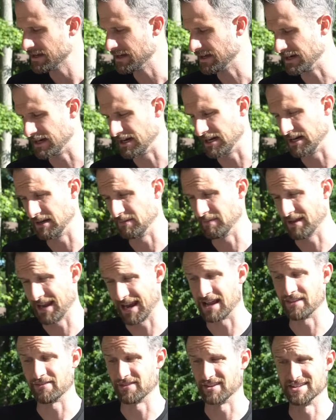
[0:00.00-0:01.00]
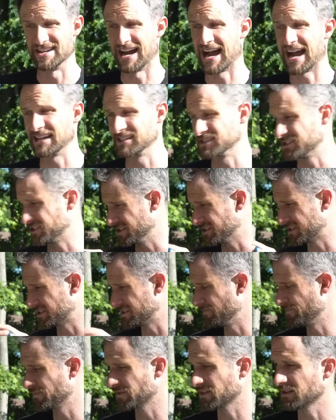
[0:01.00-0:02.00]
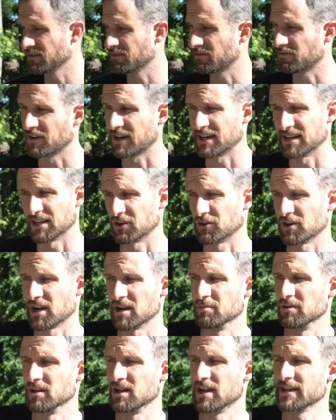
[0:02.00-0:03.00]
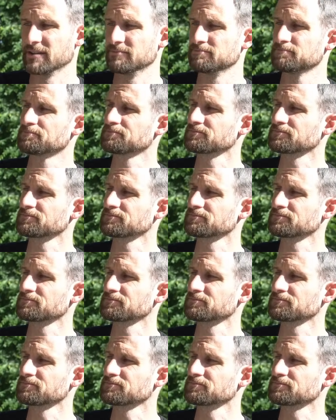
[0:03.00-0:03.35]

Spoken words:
and the die is just freaking incredible on it.